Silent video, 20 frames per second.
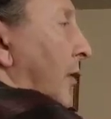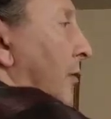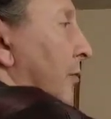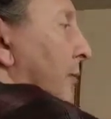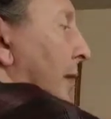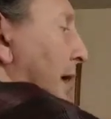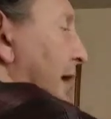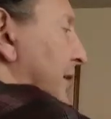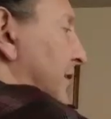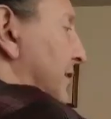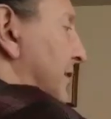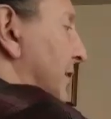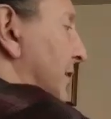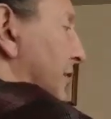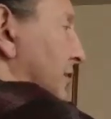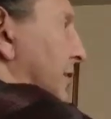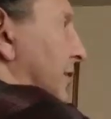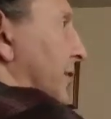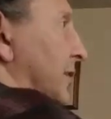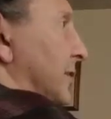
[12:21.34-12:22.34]
minus 0,
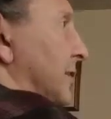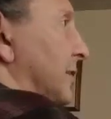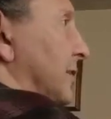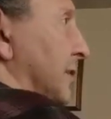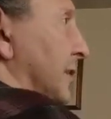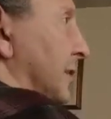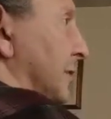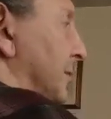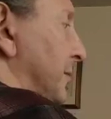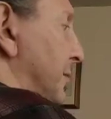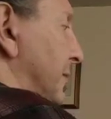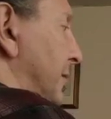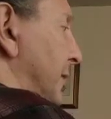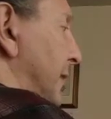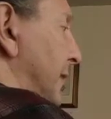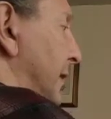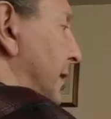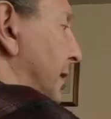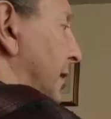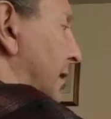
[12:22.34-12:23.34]
so this is it.
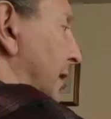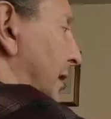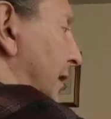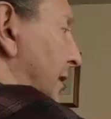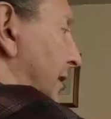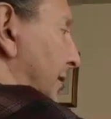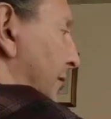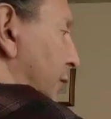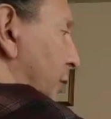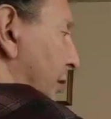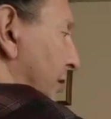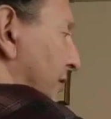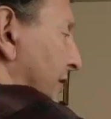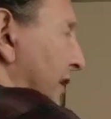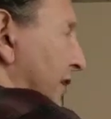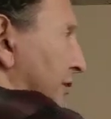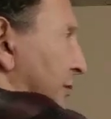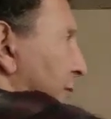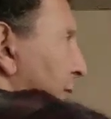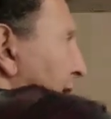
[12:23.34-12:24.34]
And of course
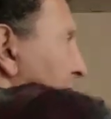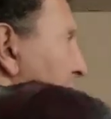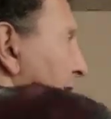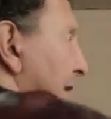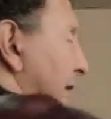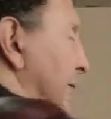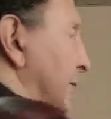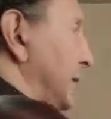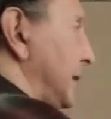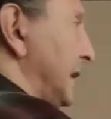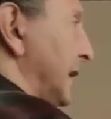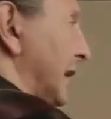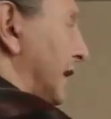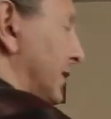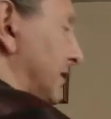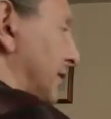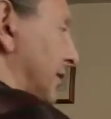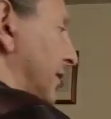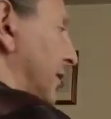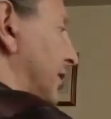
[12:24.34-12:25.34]
SB and
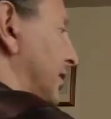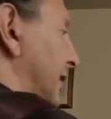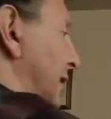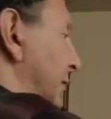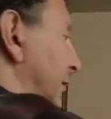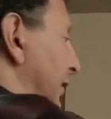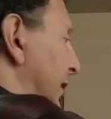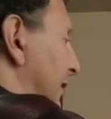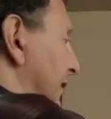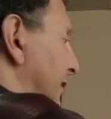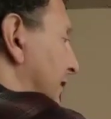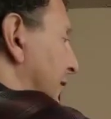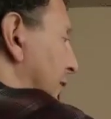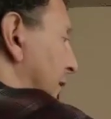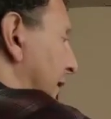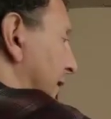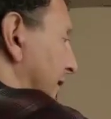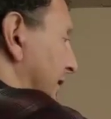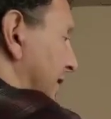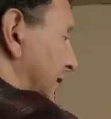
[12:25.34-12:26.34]
BS are the same thing, so we
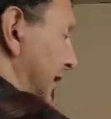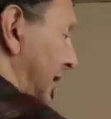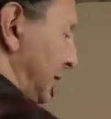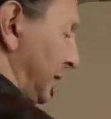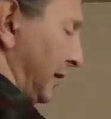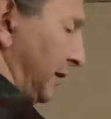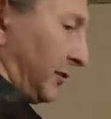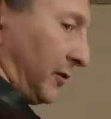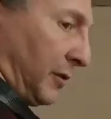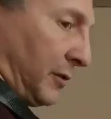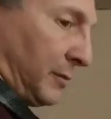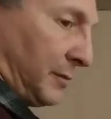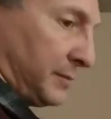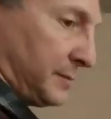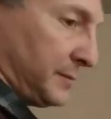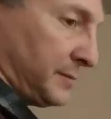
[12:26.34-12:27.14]
get the same answer.